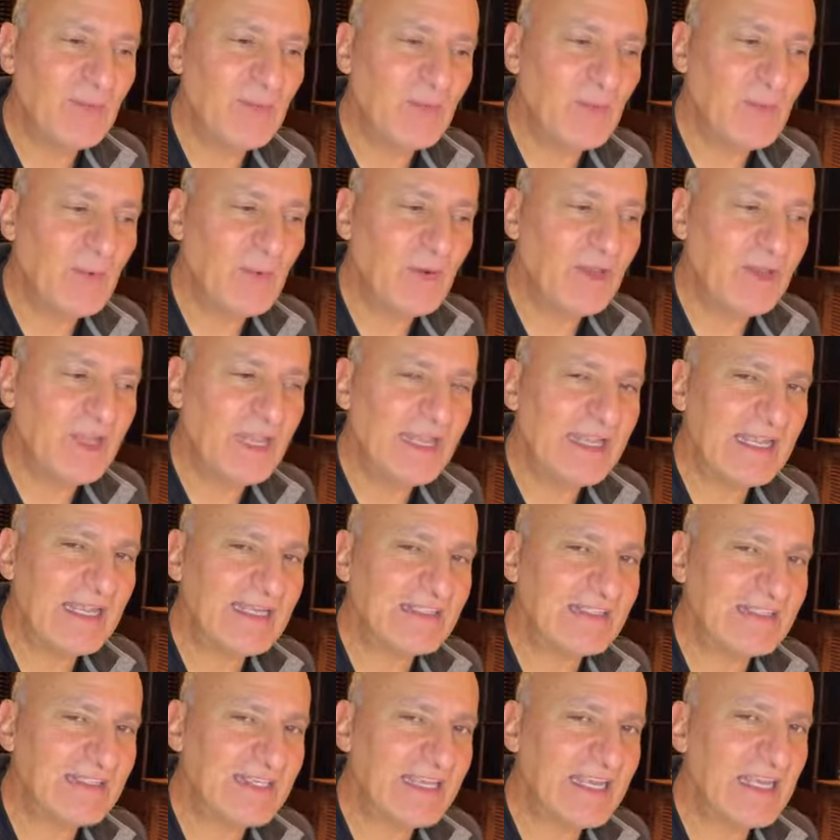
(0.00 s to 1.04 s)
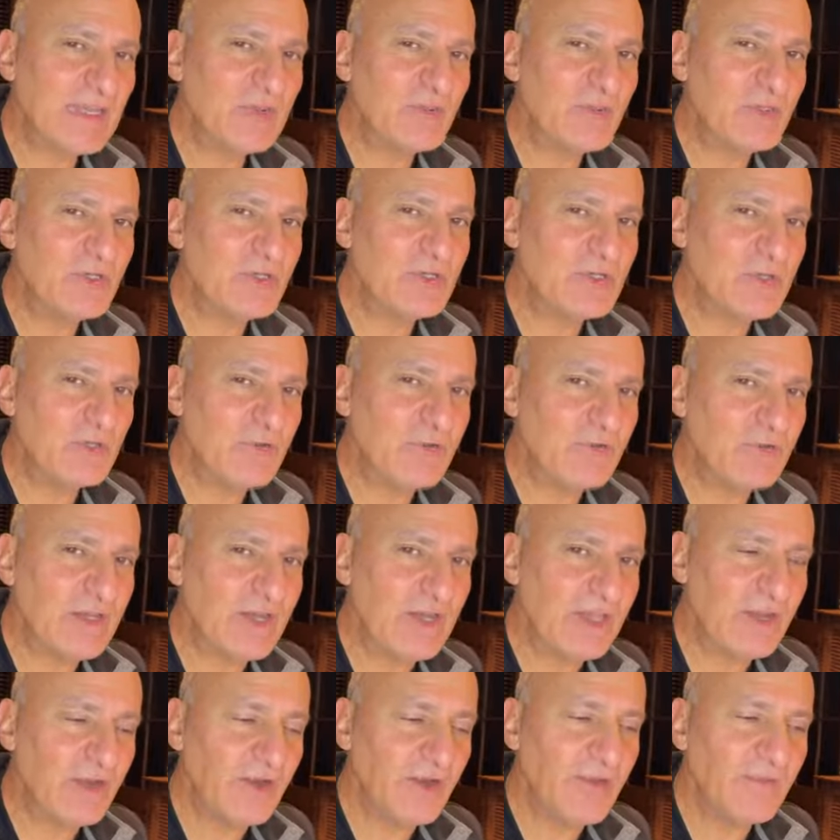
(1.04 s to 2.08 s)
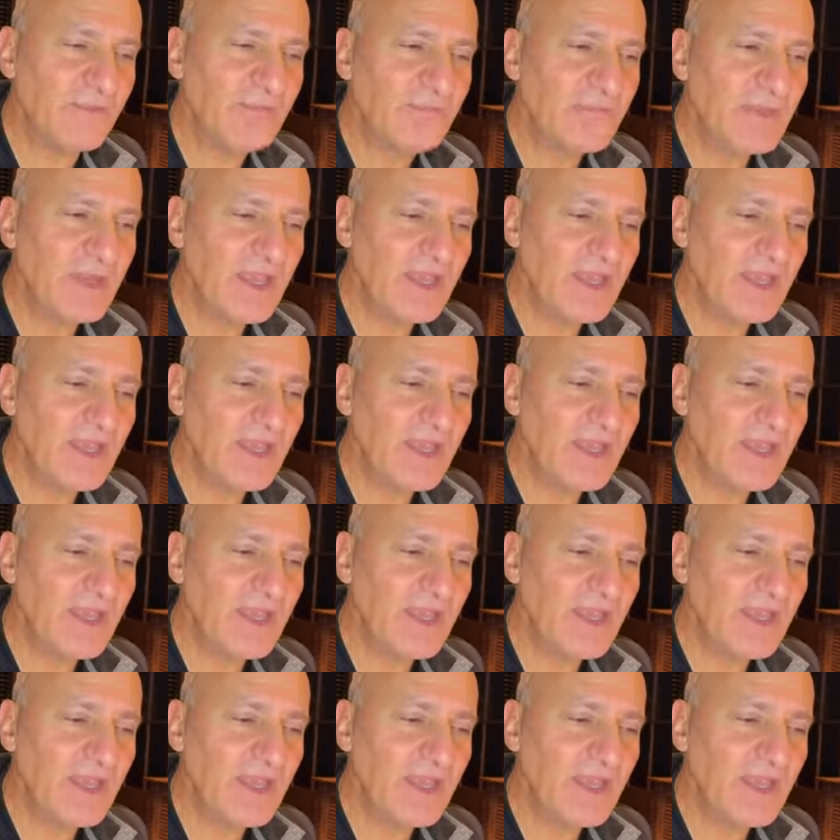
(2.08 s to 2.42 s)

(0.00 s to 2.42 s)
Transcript: more like a skin rejuvenator.